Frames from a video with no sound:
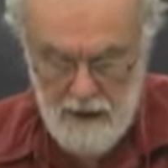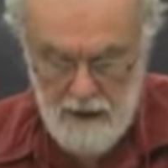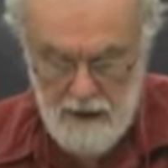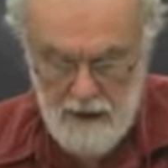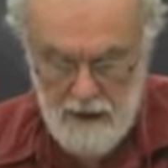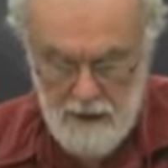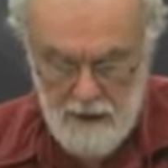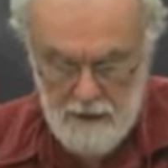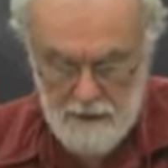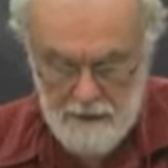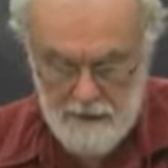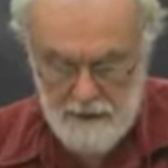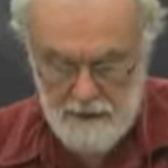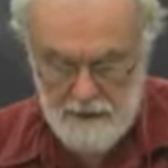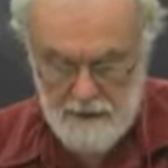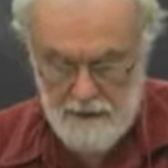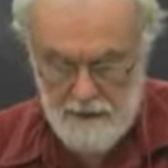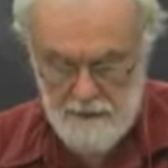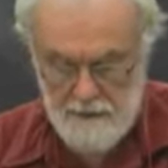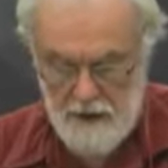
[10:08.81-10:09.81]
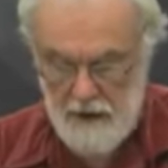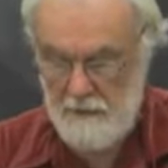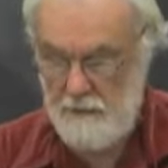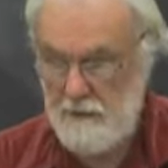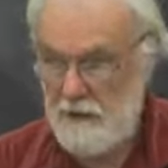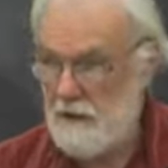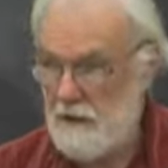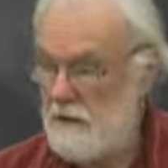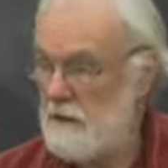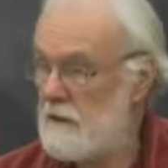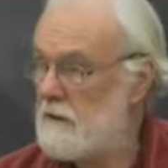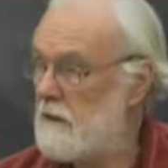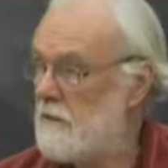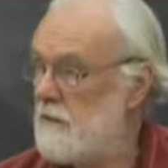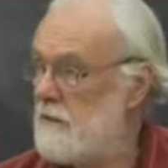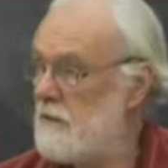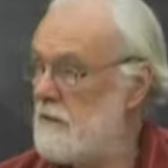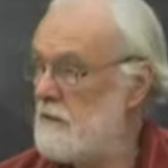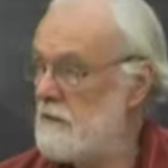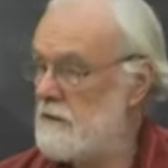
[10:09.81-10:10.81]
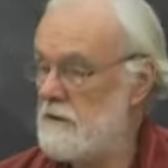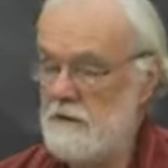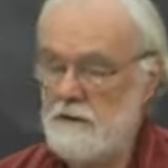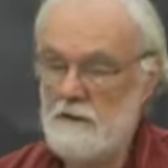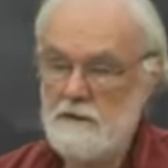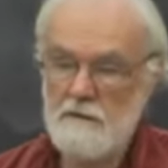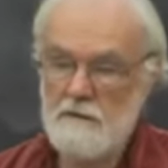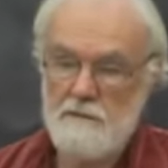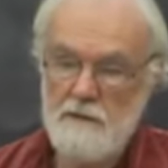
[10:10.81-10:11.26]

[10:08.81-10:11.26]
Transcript: Uh, that there may be difficulties